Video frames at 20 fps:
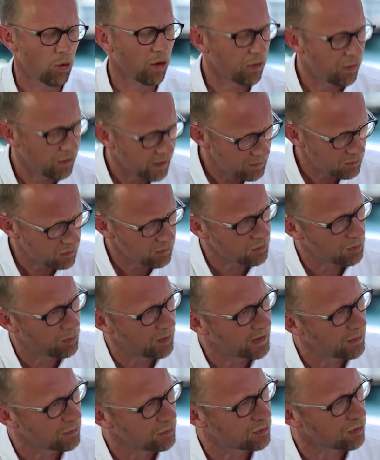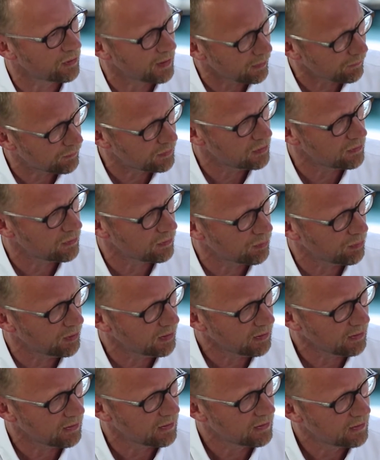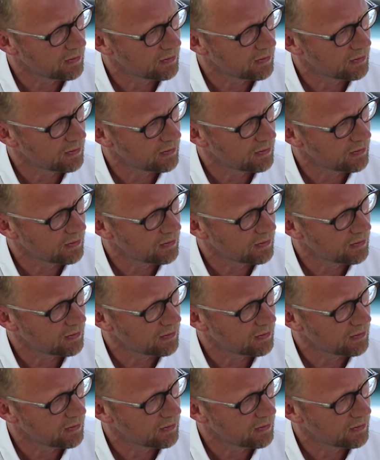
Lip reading: what themes and speakers stood out for you this week?